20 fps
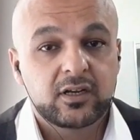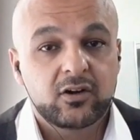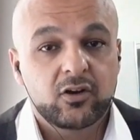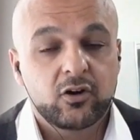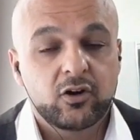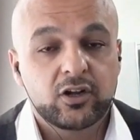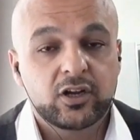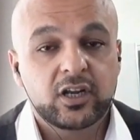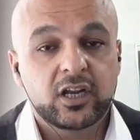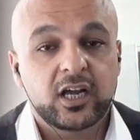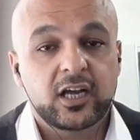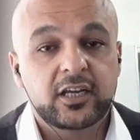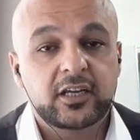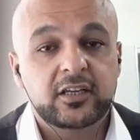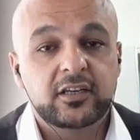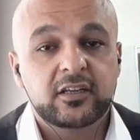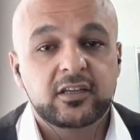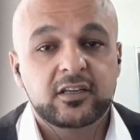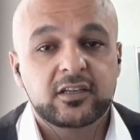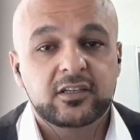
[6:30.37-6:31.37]

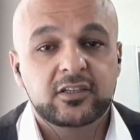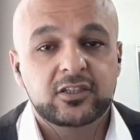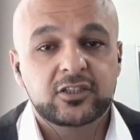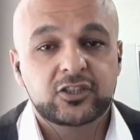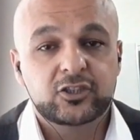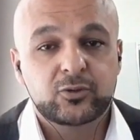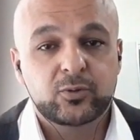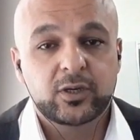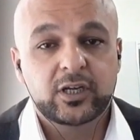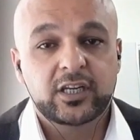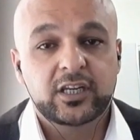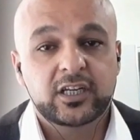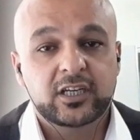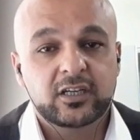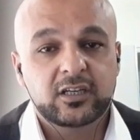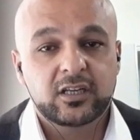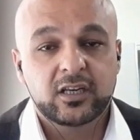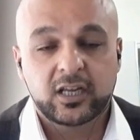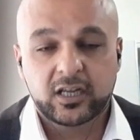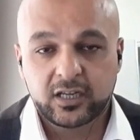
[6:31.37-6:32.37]
Online
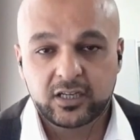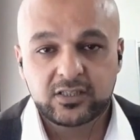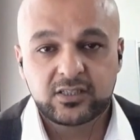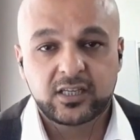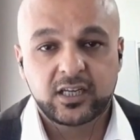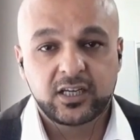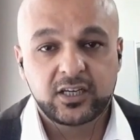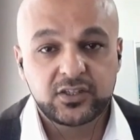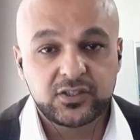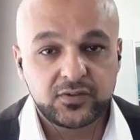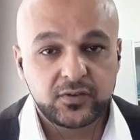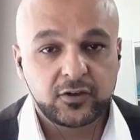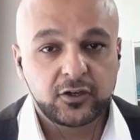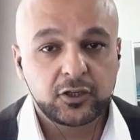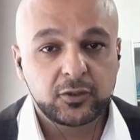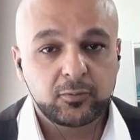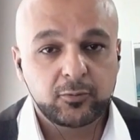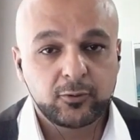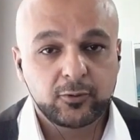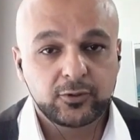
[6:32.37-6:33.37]
training, like I said, is very
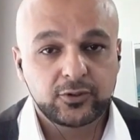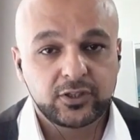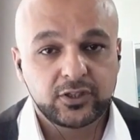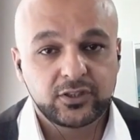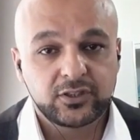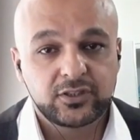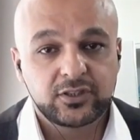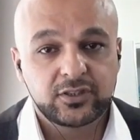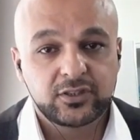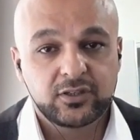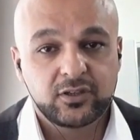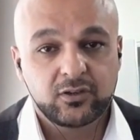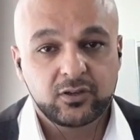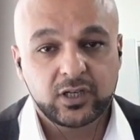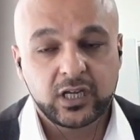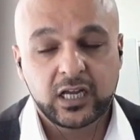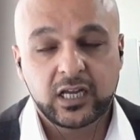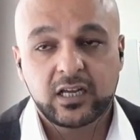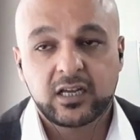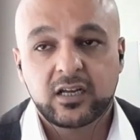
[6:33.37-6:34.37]
important.
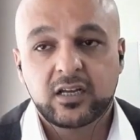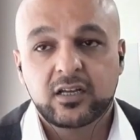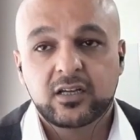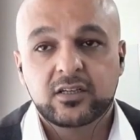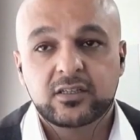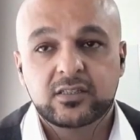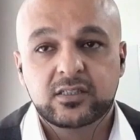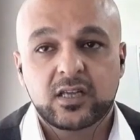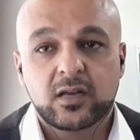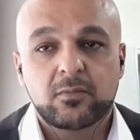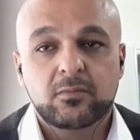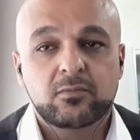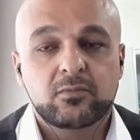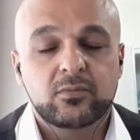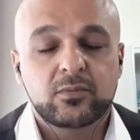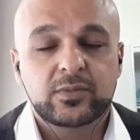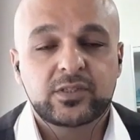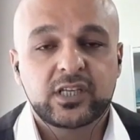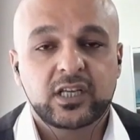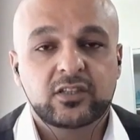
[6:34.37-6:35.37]
Okay, some
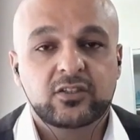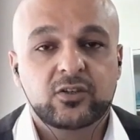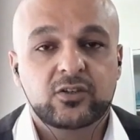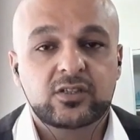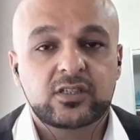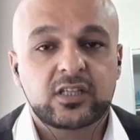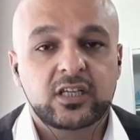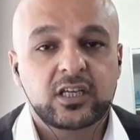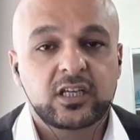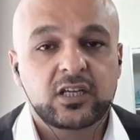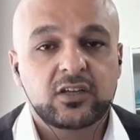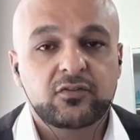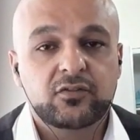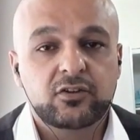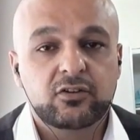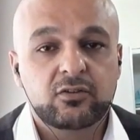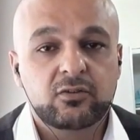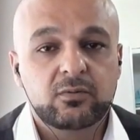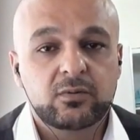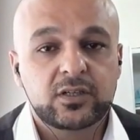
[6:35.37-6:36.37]
centers, they give
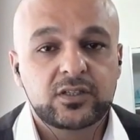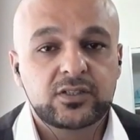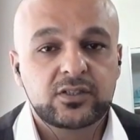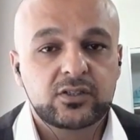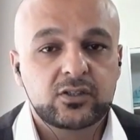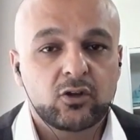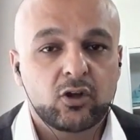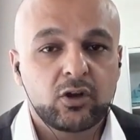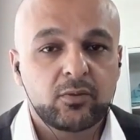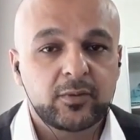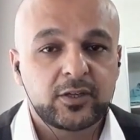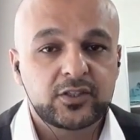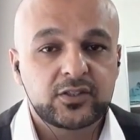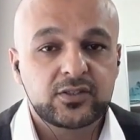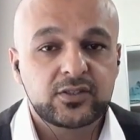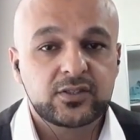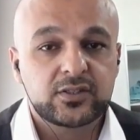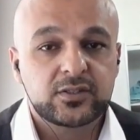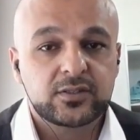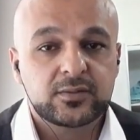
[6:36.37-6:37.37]
you
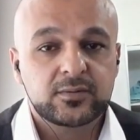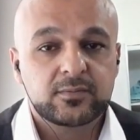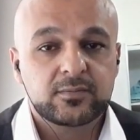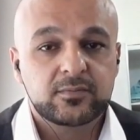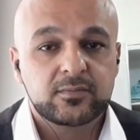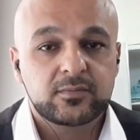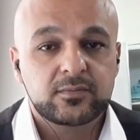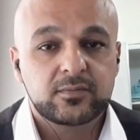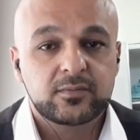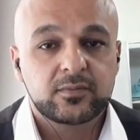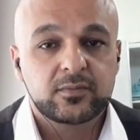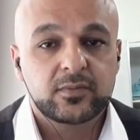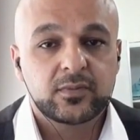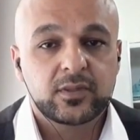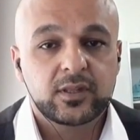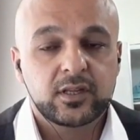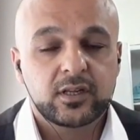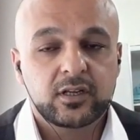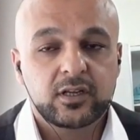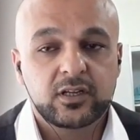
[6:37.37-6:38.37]
installments.
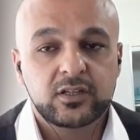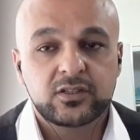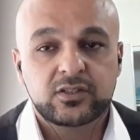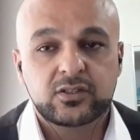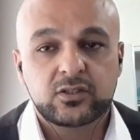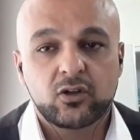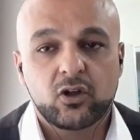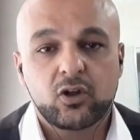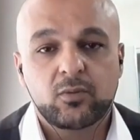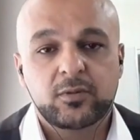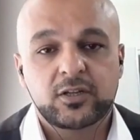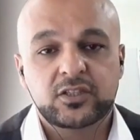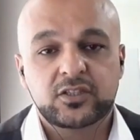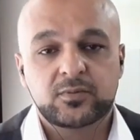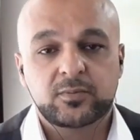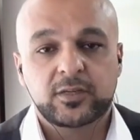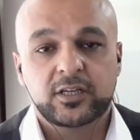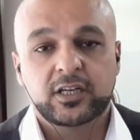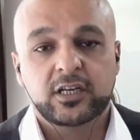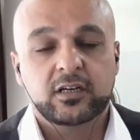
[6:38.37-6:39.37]
Installments
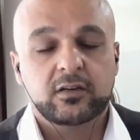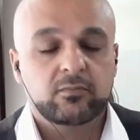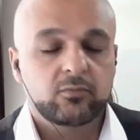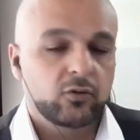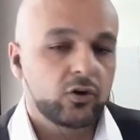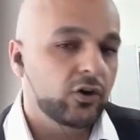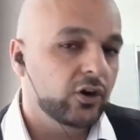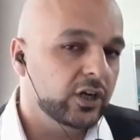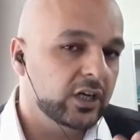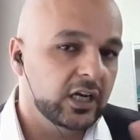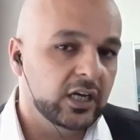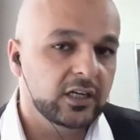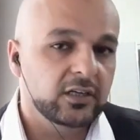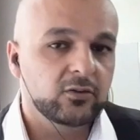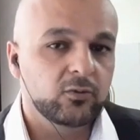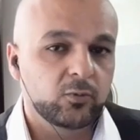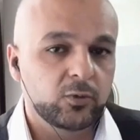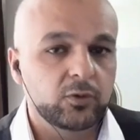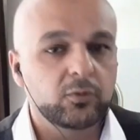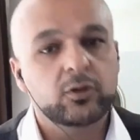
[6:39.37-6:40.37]
meaning, okay,
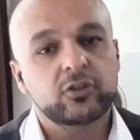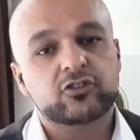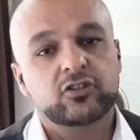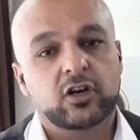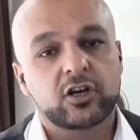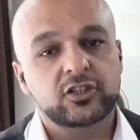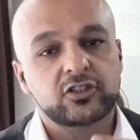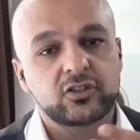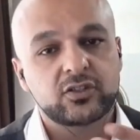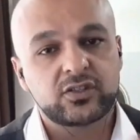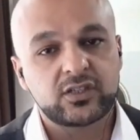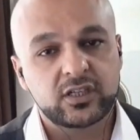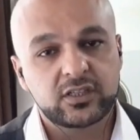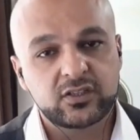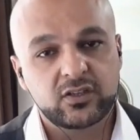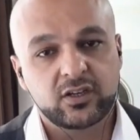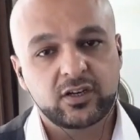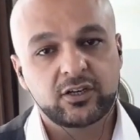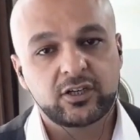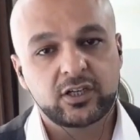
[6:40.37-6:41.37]
we will charge you
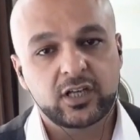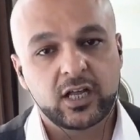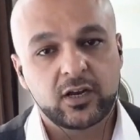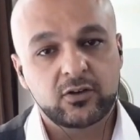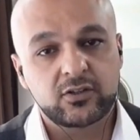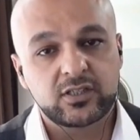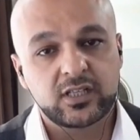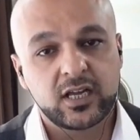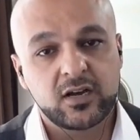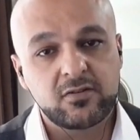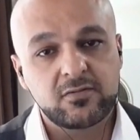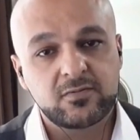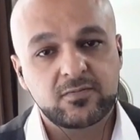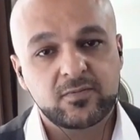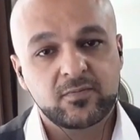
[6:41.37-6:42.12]
$600 now